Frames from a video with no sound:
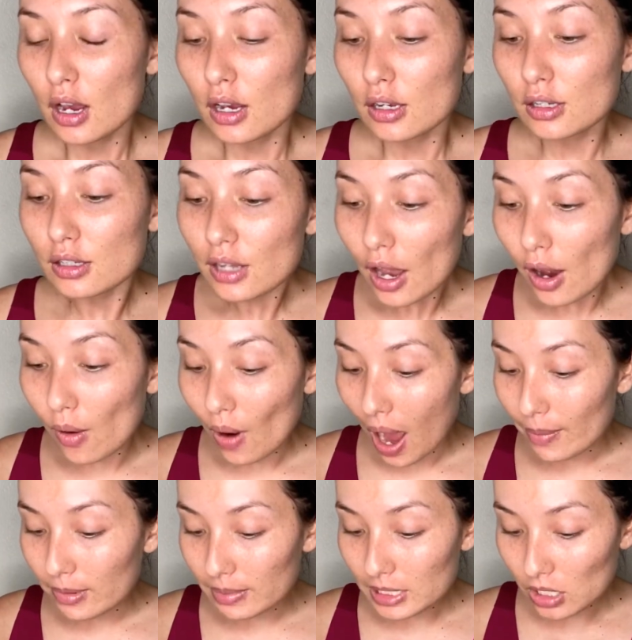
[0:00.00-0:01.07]
So I'm
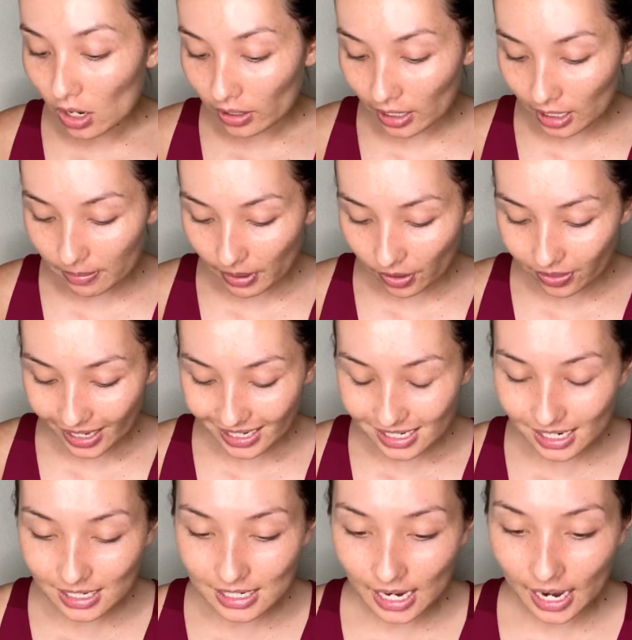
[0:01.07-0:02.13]
gonna be talking about that
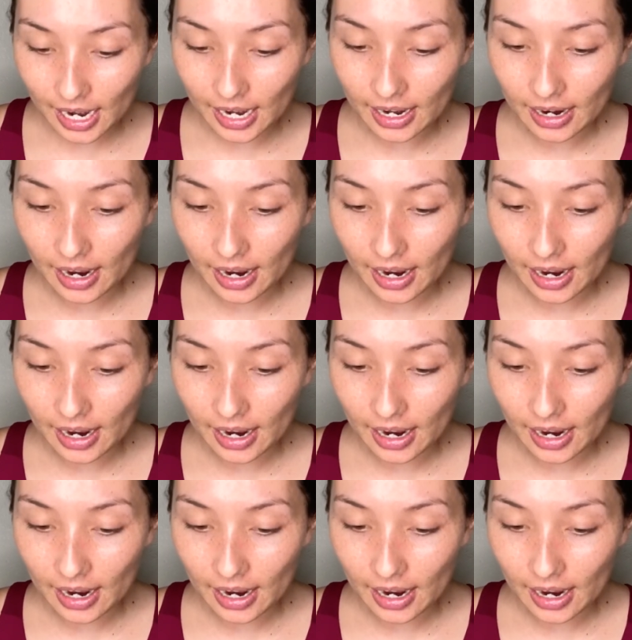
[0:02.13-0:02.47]
today.